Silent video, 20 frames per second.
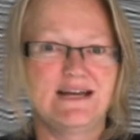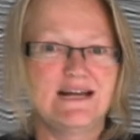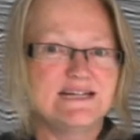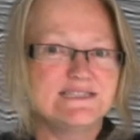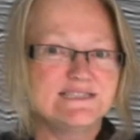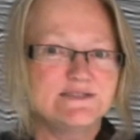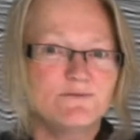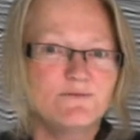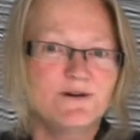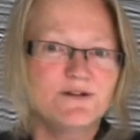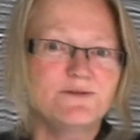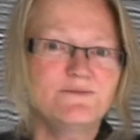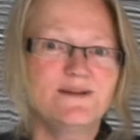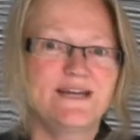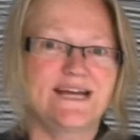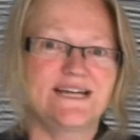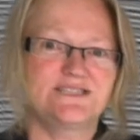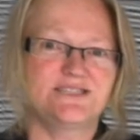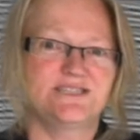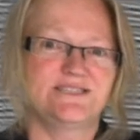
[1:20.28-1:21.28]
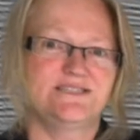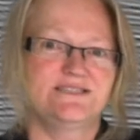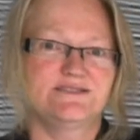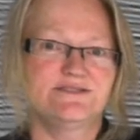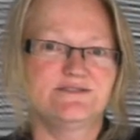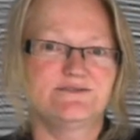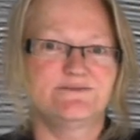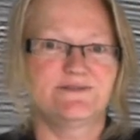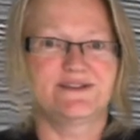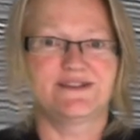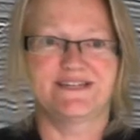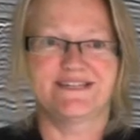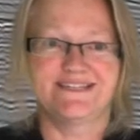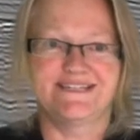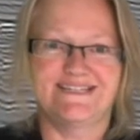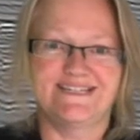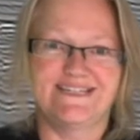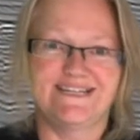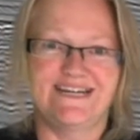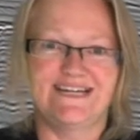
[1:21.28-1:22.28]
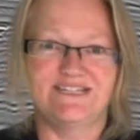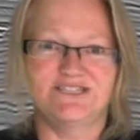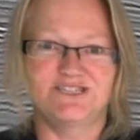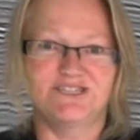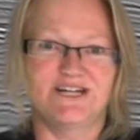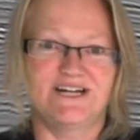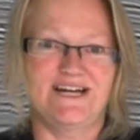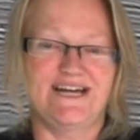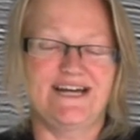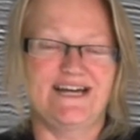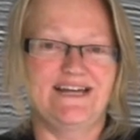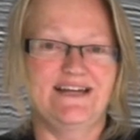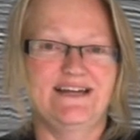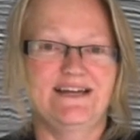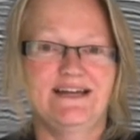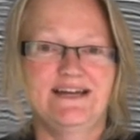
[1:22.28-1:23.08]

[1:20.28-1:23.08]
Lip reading: So what do we actually do with a DHI?